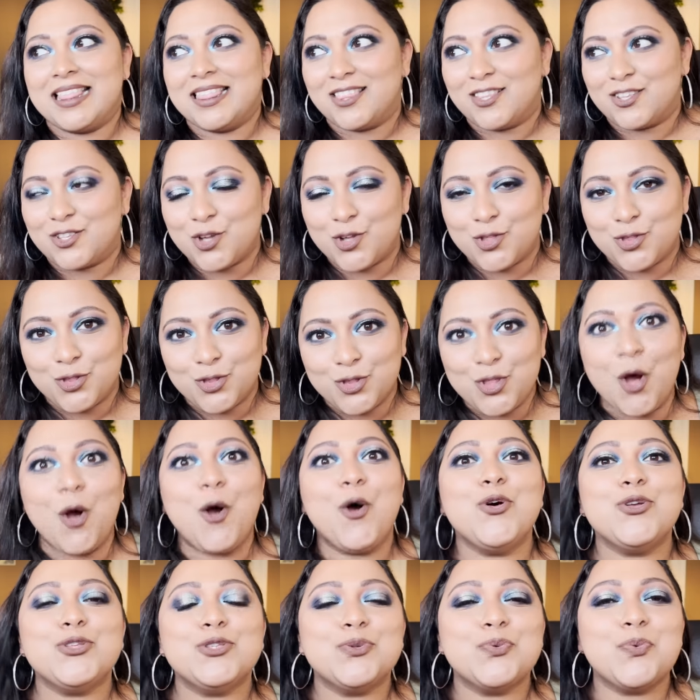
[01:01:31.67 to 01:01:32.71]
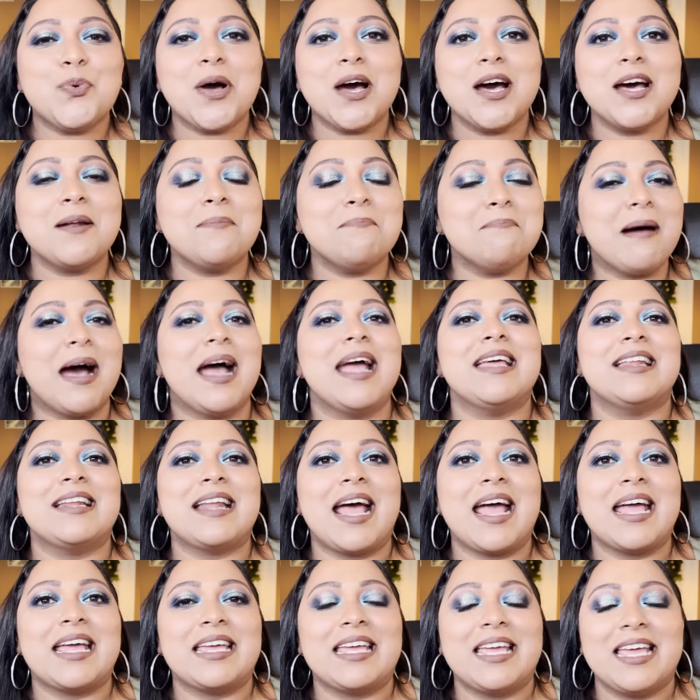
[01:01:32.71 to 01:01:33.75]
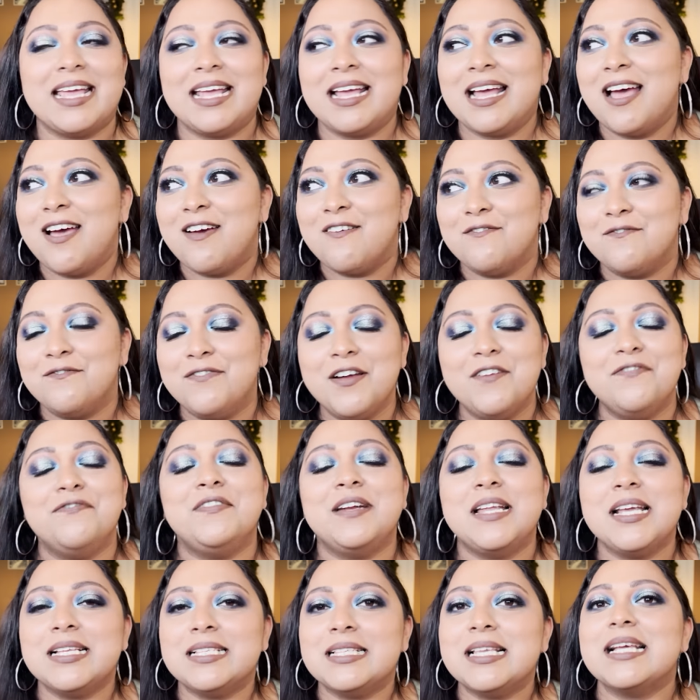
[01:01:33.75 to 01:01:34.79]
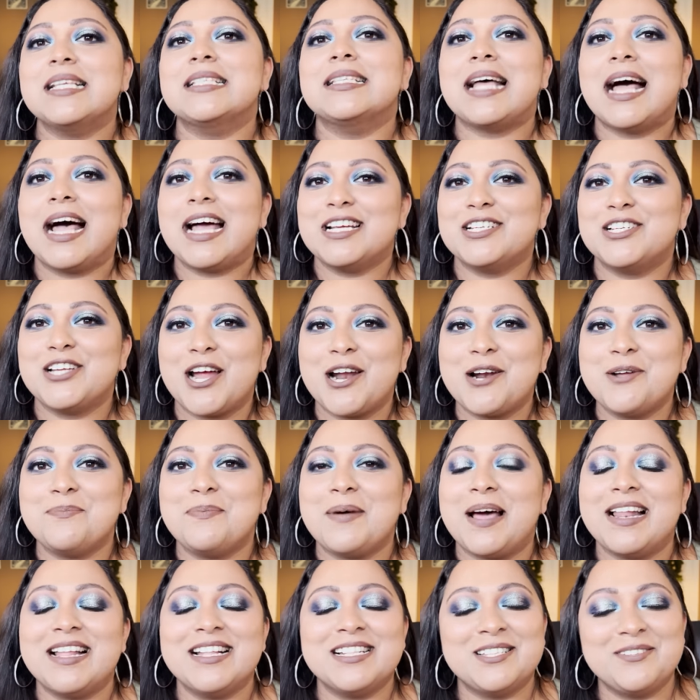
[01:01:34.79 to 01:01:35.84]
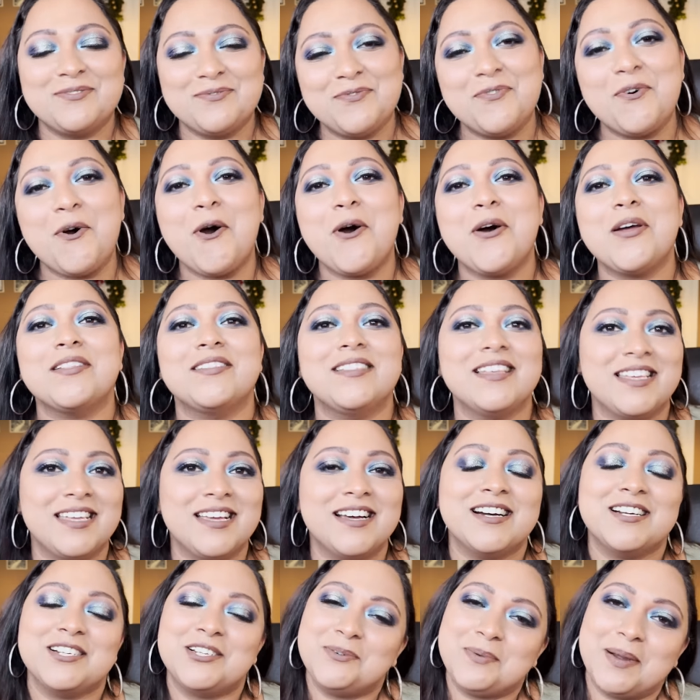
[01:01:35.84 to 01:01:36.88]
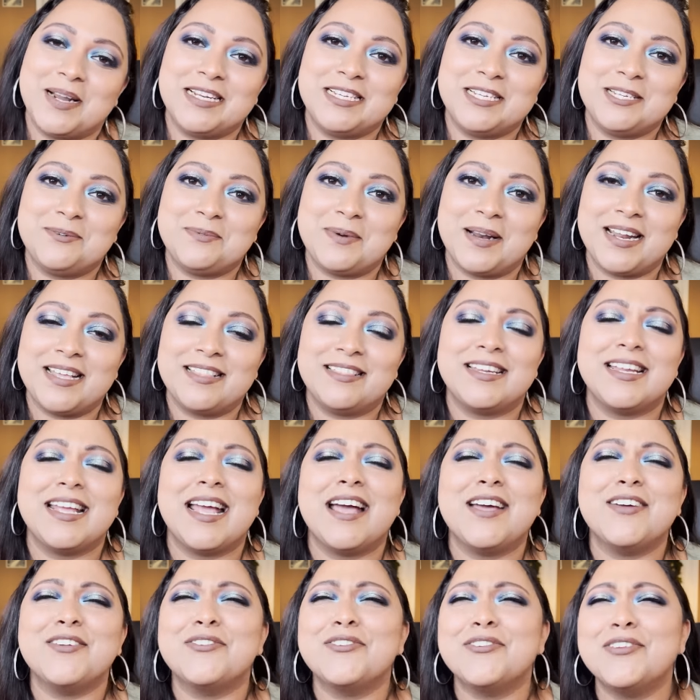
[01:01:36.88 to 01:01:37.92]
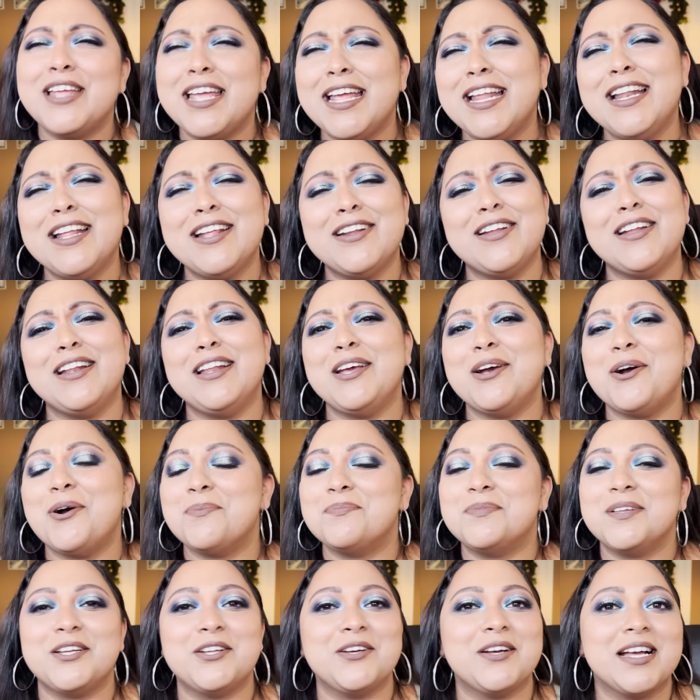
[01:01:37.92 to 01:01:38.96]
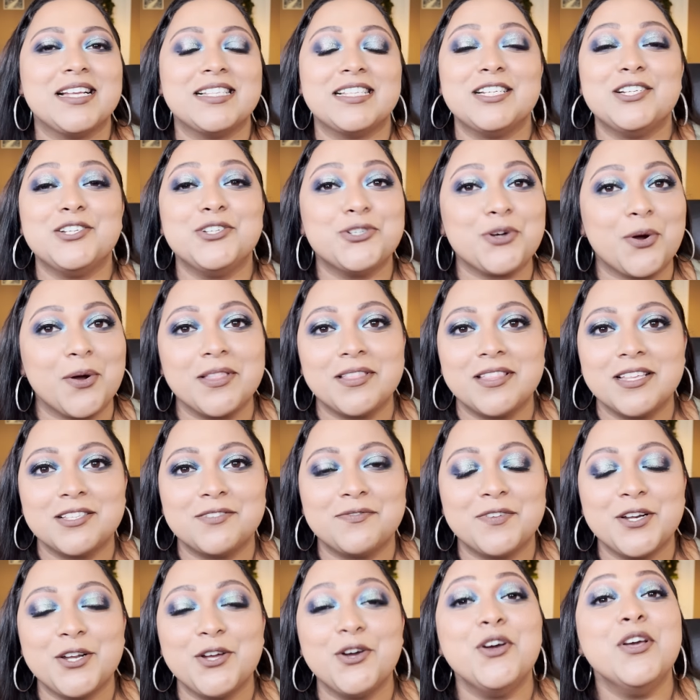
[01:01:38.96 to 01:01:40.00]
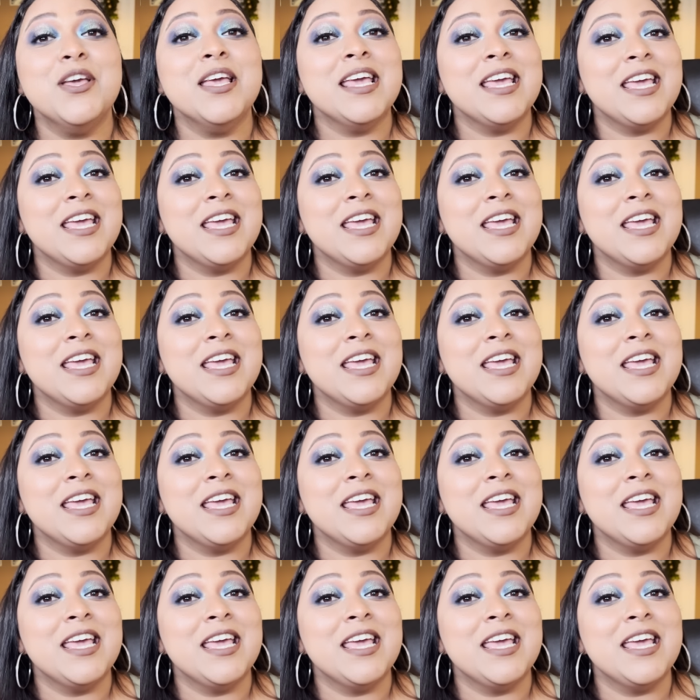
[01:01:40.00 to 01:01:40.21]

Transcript: So those were my ranking 56 eyeshadow palettes for the year 2023. I really hope that you guys enjoyed this video.